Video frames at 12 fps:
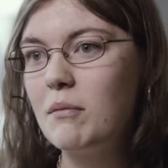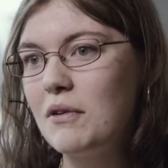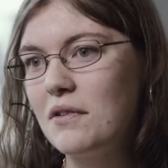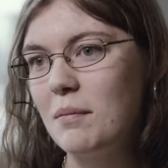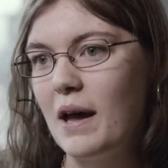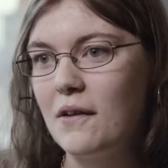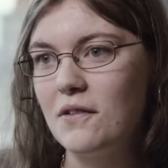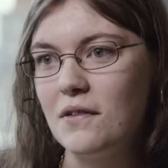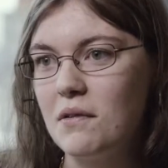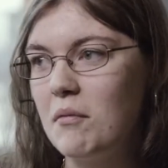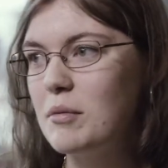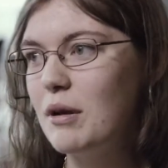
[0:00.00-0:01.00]
wants to pass
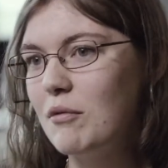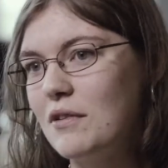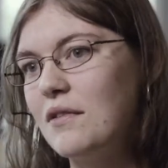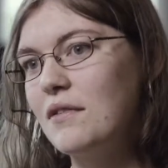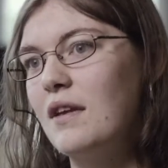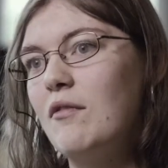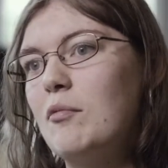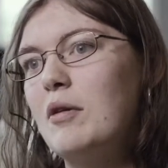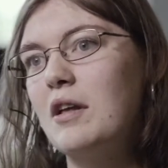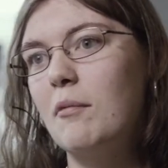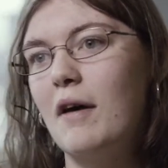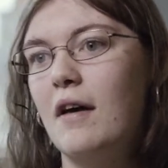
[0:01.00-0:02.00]
this. Everybody wants to see
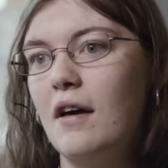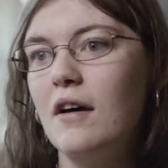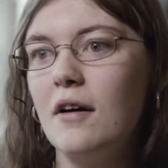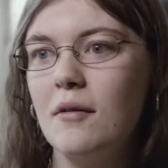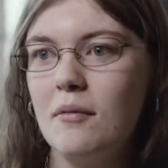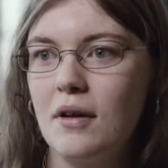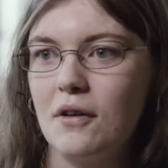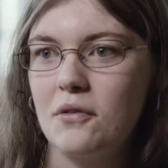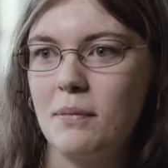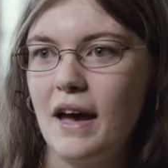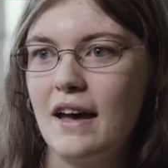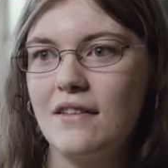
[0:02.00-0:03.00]
everybody else
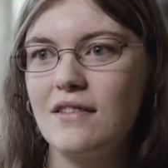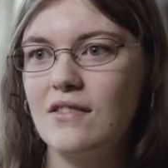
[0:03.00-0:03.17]
pass.